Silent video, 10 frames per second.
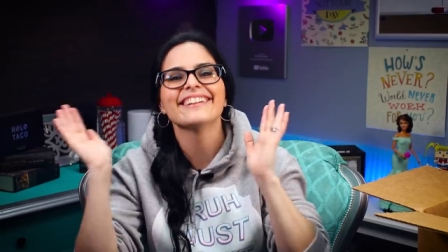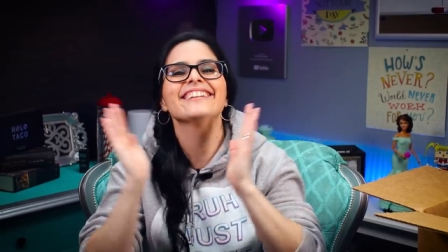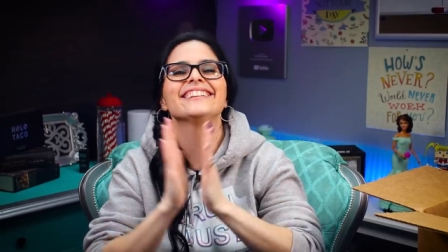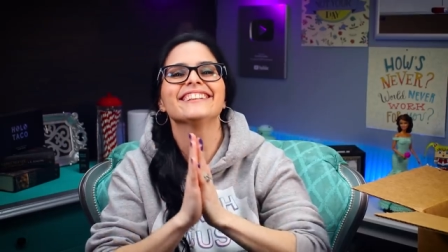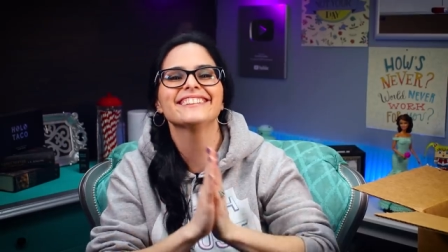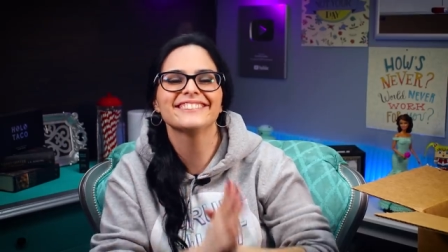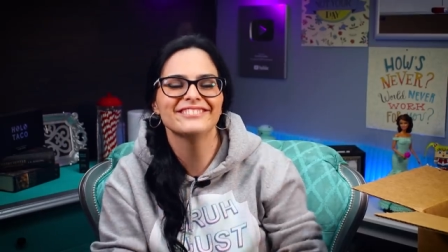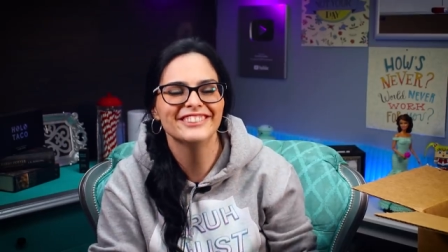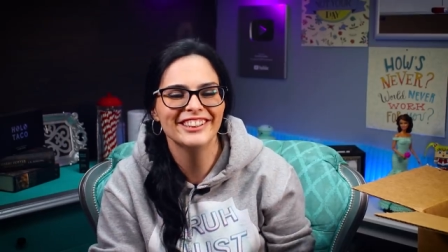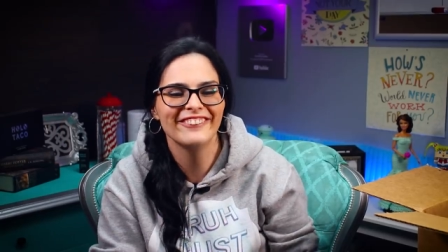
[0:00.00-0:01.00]
they are tears
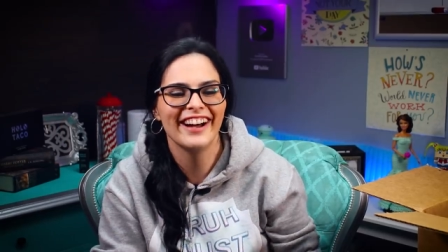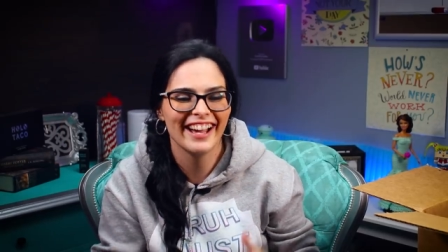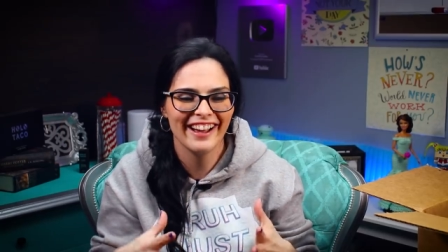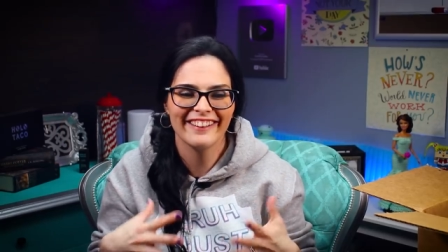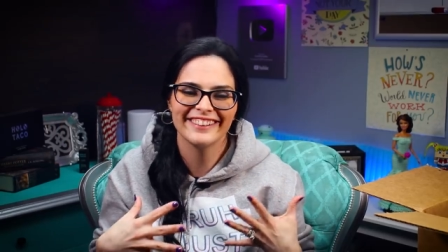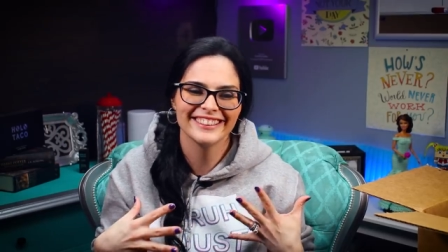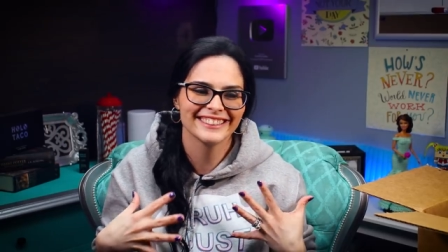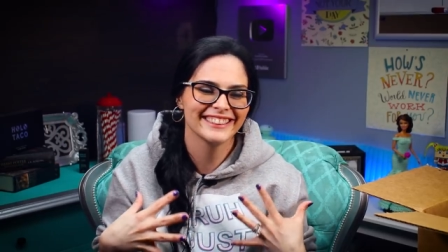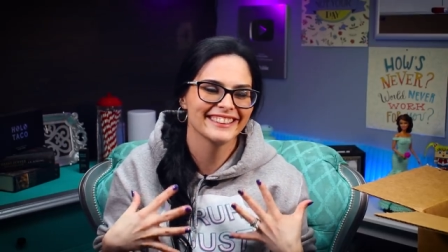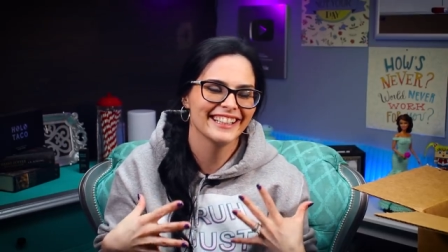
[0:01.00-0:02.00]
of joy. I
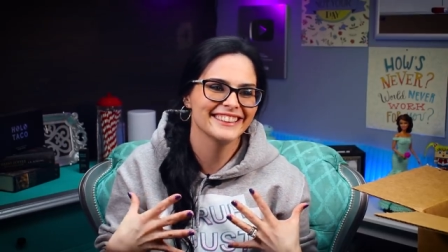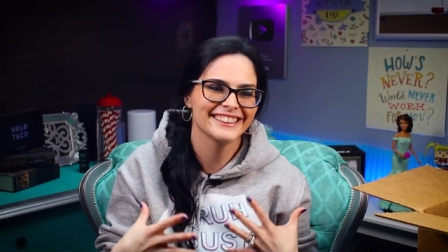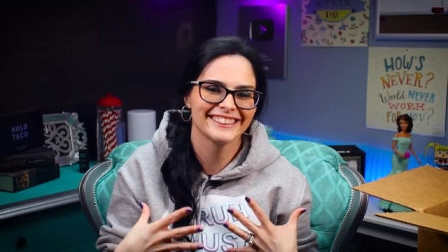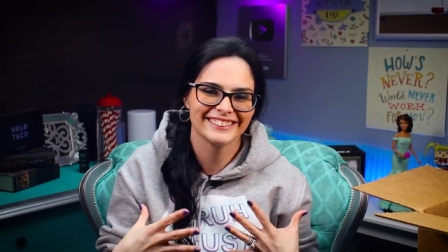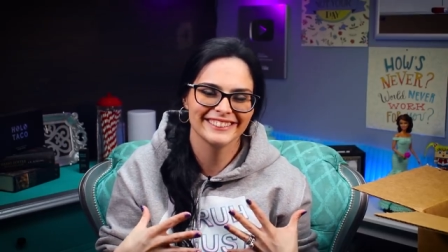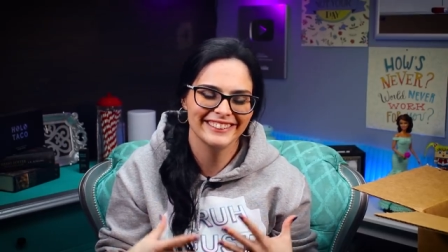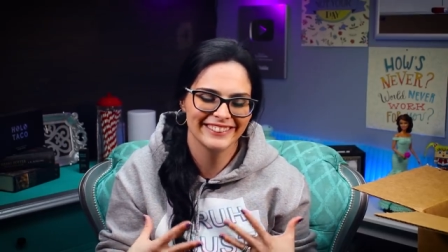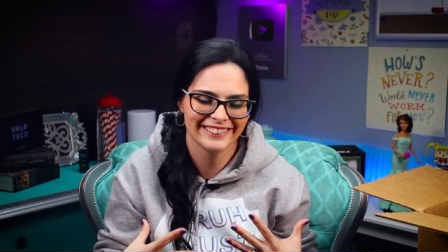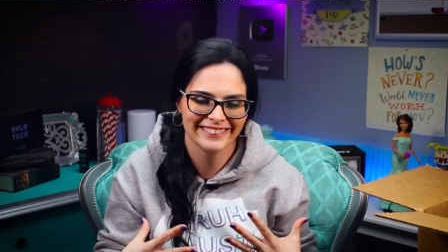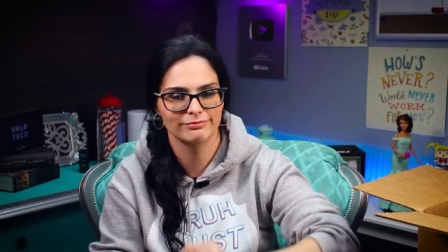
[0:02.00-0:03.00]
honestly, I just,
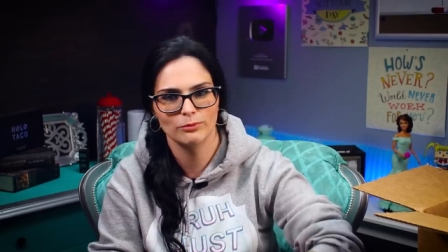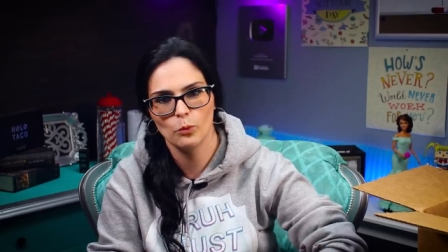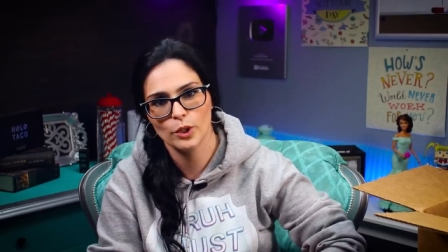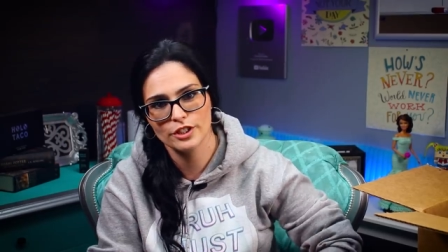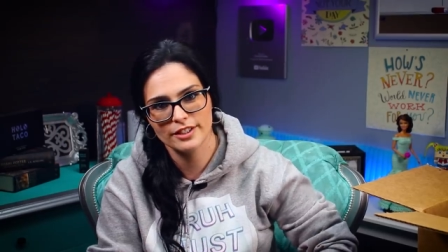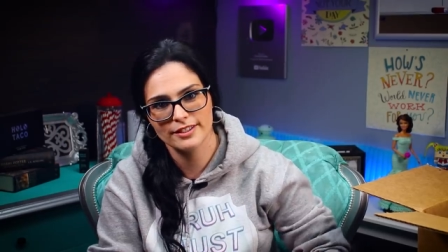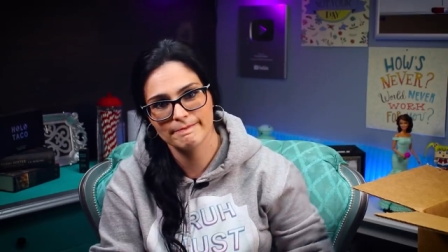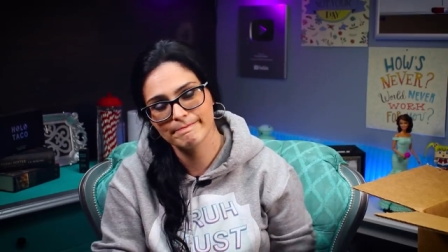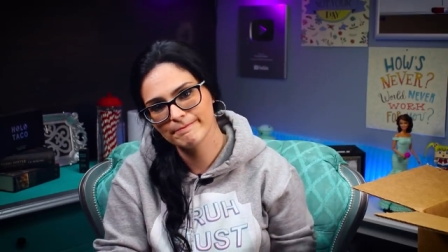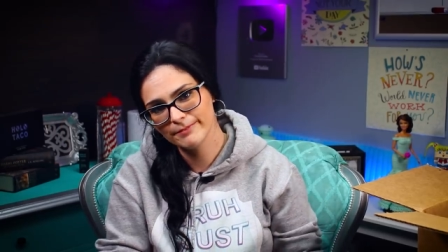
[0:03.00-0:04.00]
ugh, words.
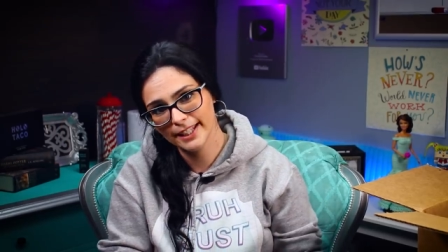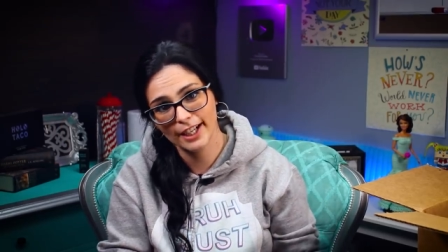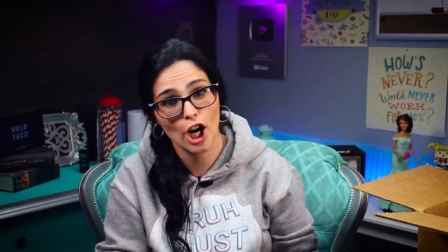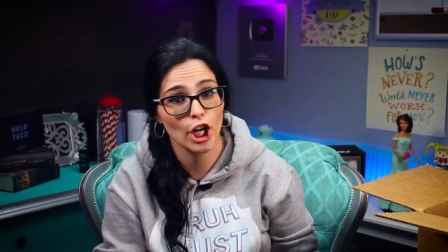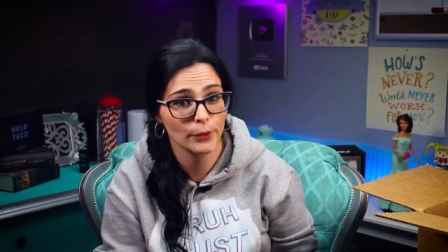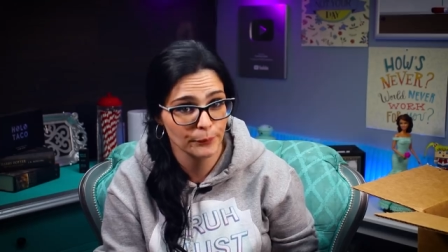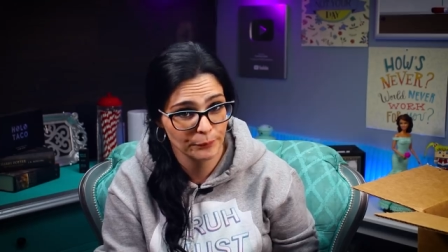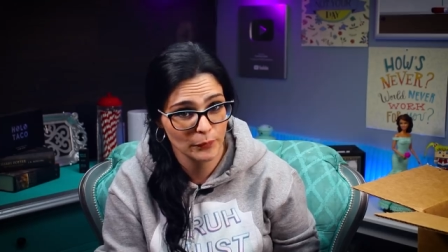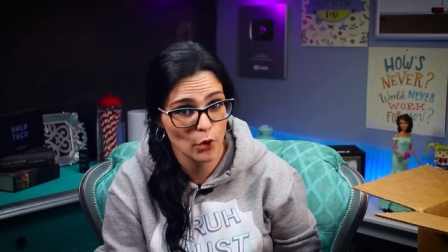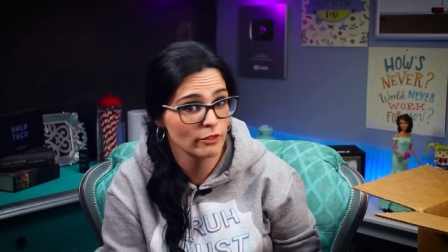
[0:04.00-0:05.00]
They are
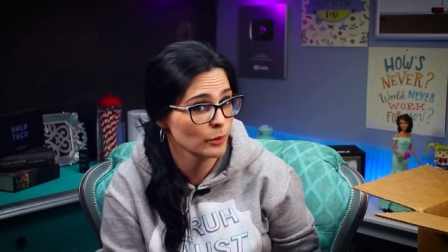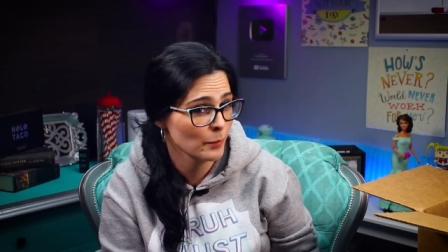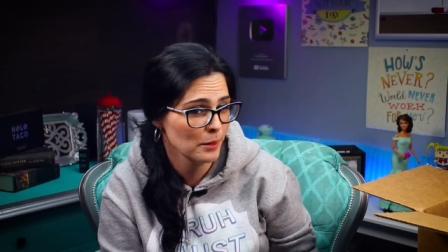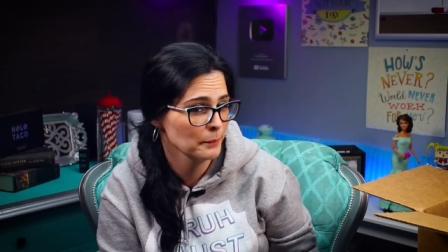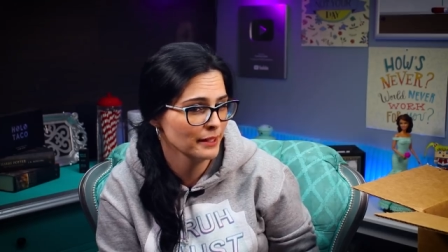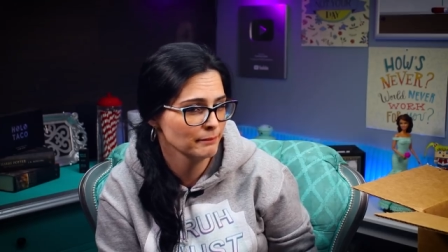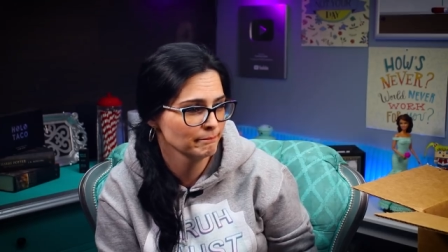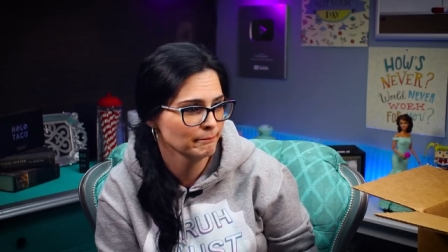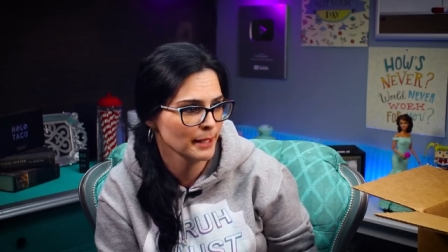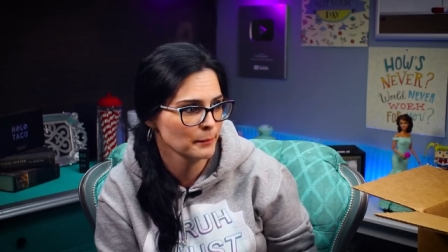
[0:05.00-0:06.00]
overwhelming
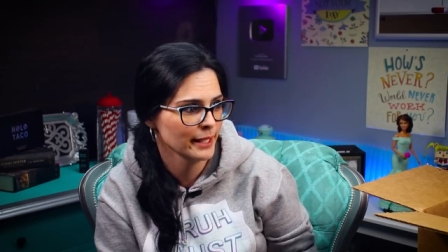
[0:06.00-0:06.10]
my